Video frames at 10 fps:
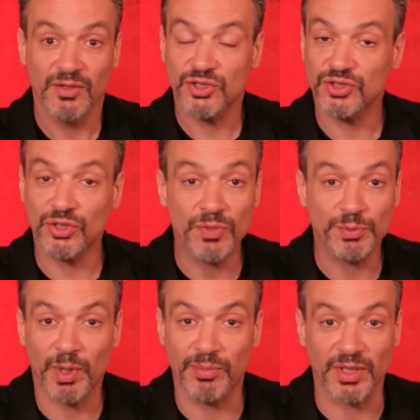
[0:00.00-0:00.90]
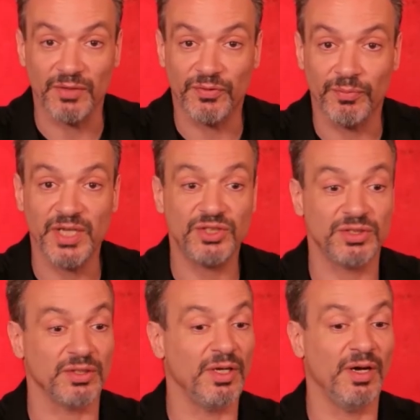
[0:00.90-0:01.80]
so much public
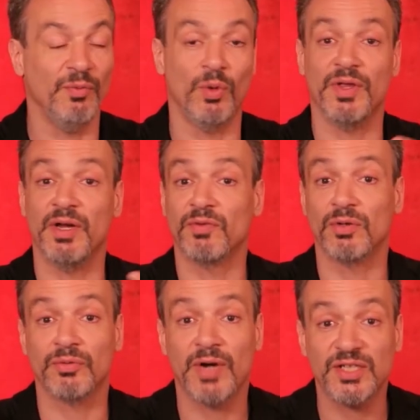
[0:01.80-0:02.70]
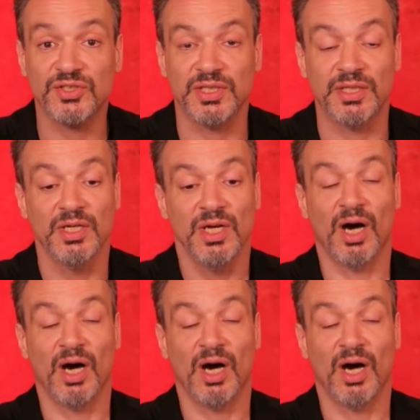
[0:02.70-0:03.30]
information. Uh, were they ever arrested?